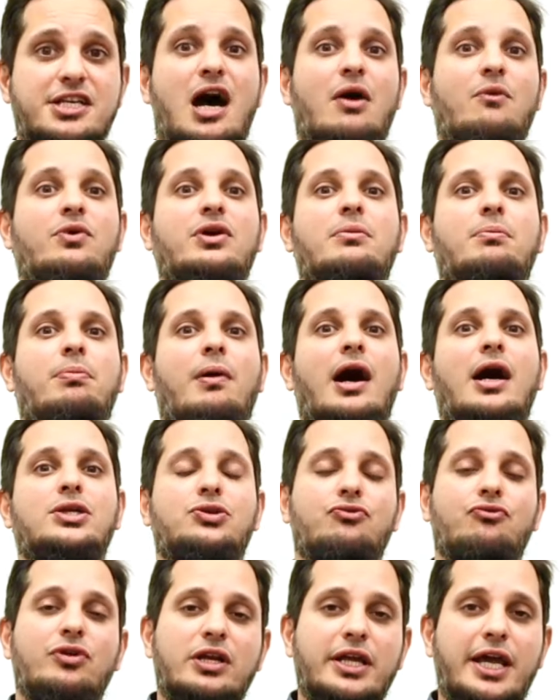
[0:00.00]
down with the buyer
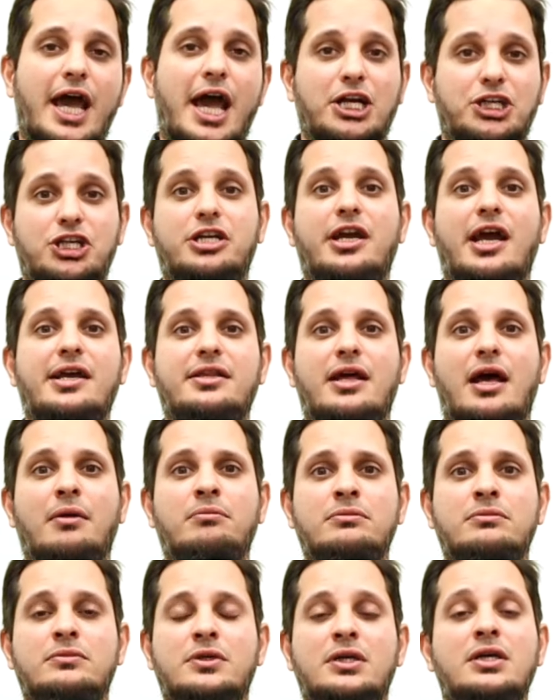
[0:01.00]
to really educate
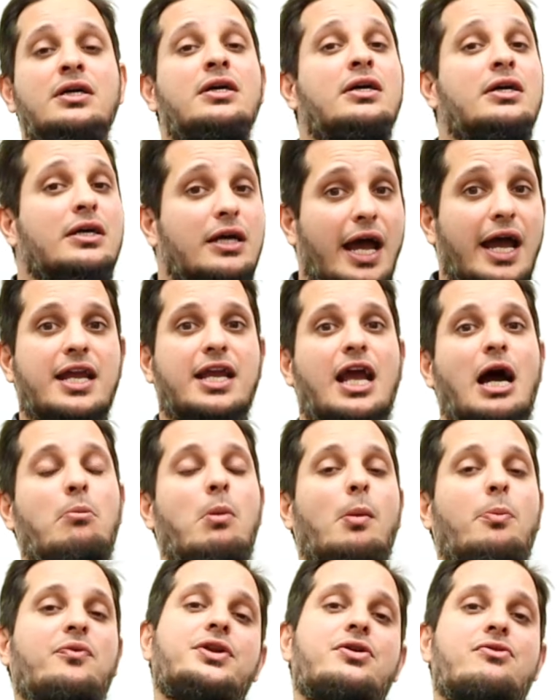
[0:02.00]
them and come
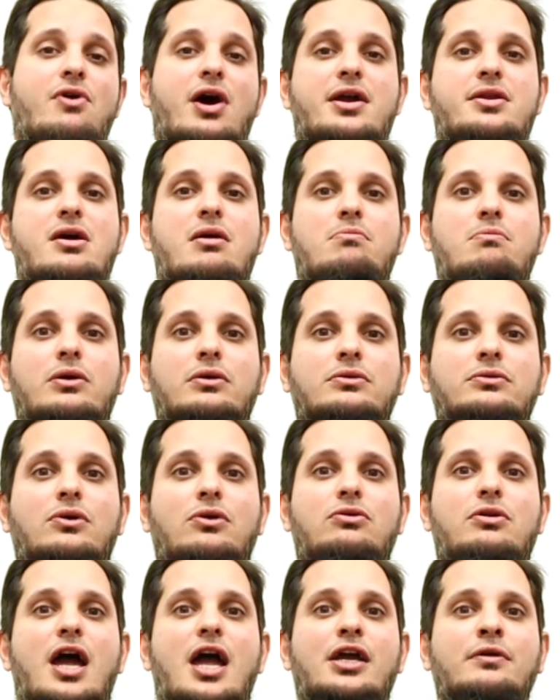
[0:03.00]
up with the right number,
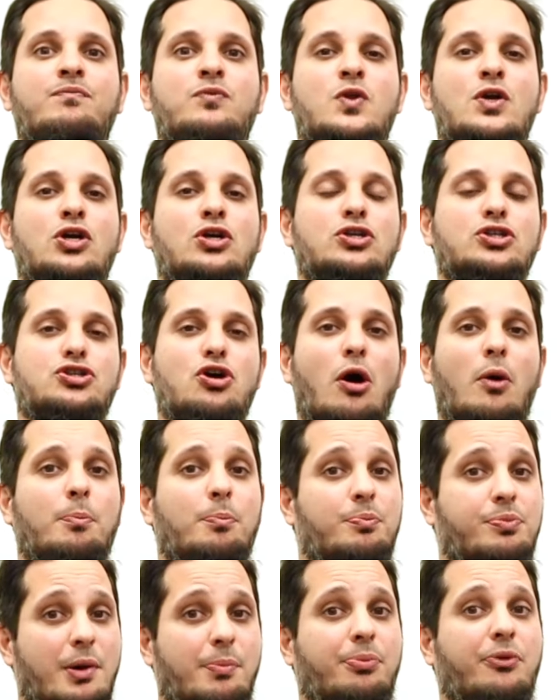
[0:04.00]
okay? So
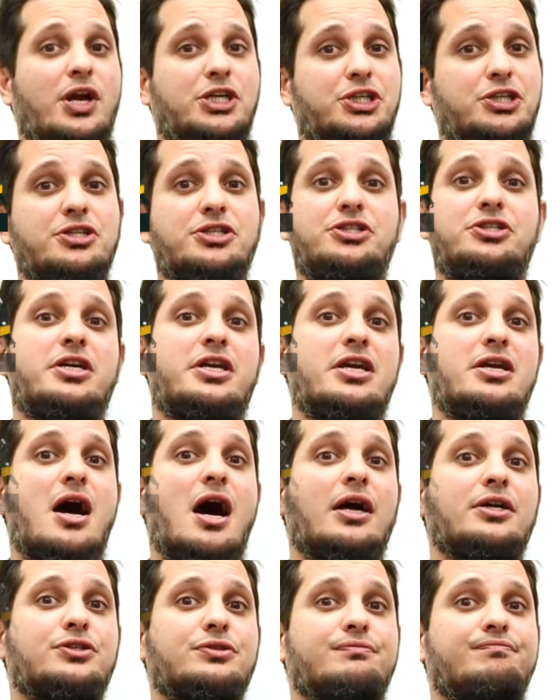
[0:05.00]
preparation is the key,
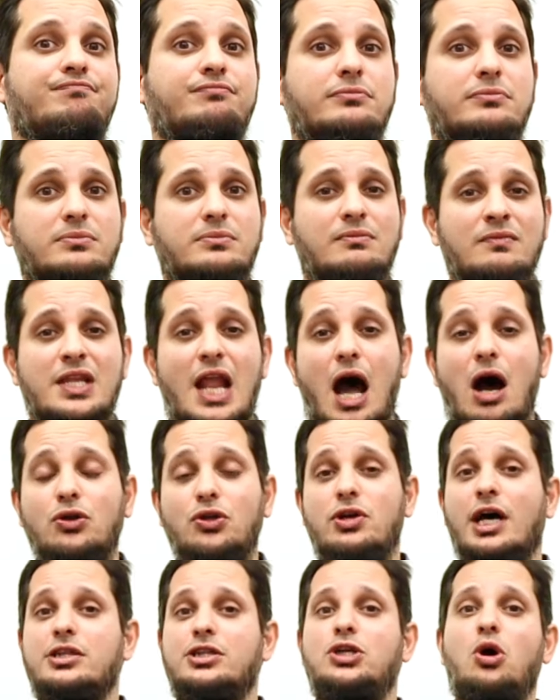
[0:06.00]
guys. Now
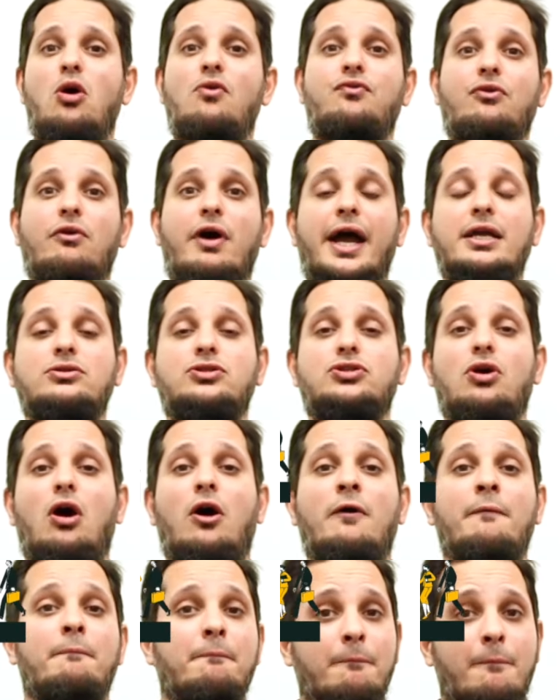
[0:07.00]
you got the offer, right?
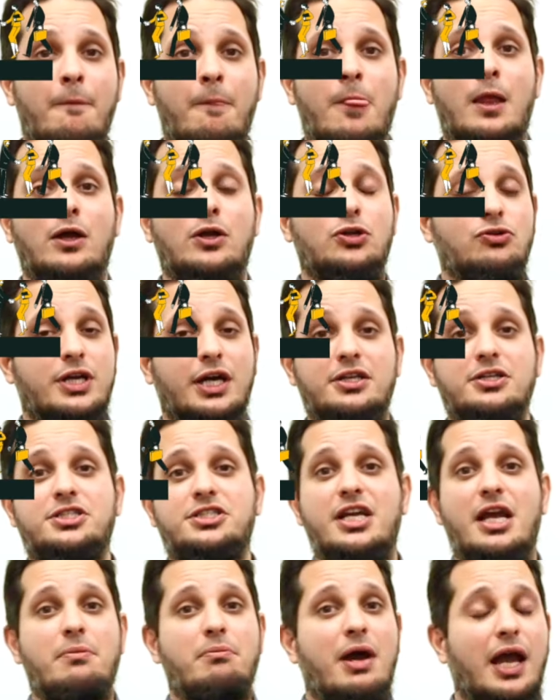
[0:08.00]
So you get the
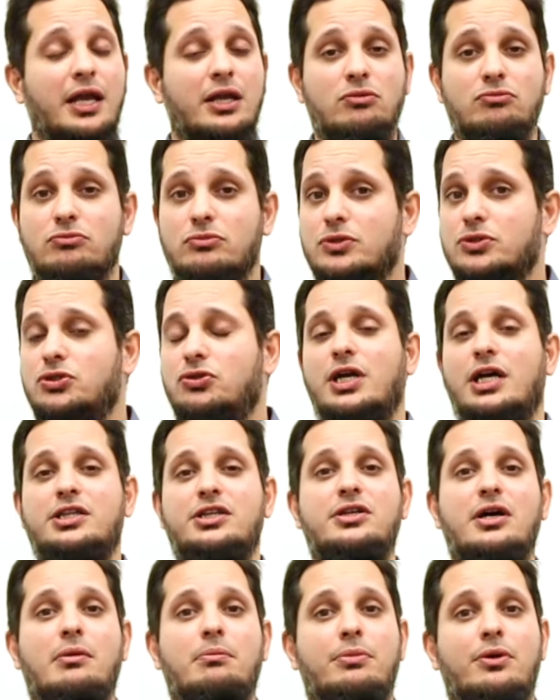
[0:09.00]
CMA, you get
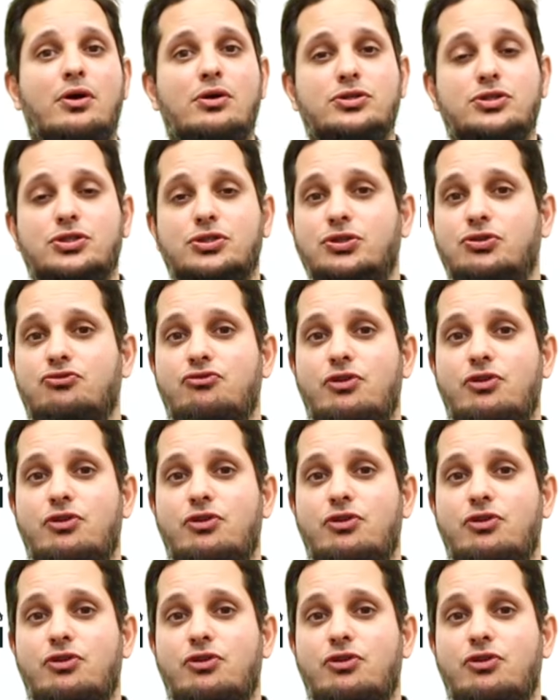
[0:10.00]
the numbers, you're